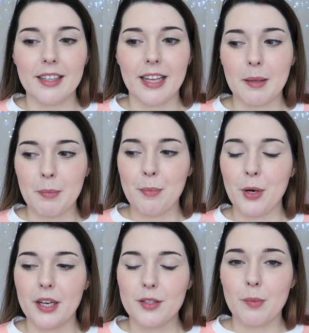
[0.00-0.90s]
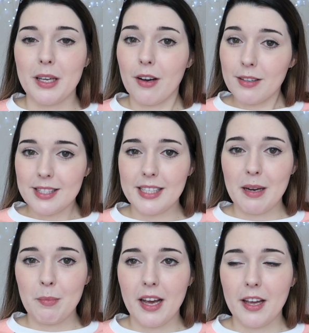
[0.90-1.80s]
Like my products will be on
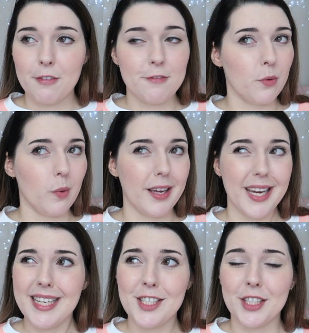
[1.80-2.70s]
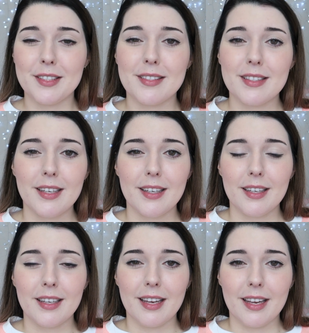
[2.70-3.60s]
standby for ages
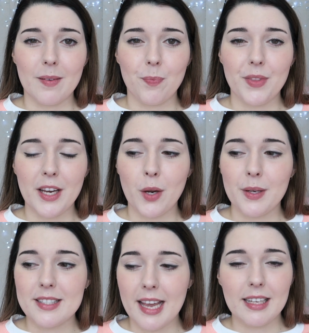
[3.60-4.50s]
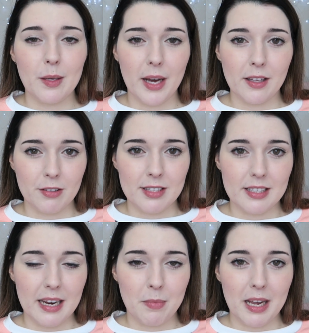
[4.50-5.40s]
and they know exactly why they're on
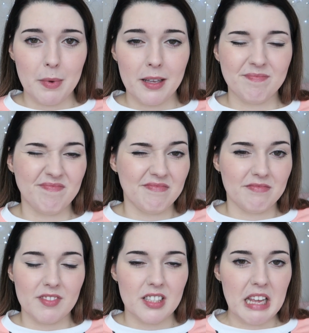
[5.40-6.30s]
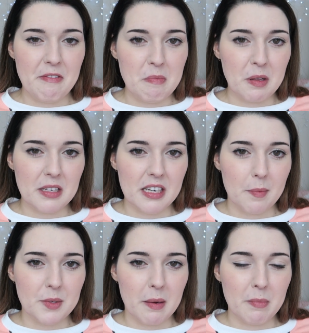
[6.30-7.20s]
standby but just haven't bothered to
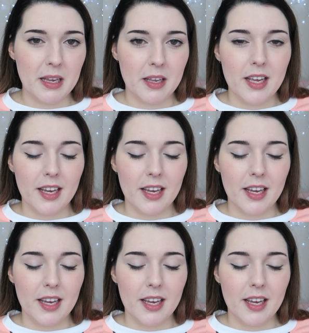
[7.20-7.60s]
update me.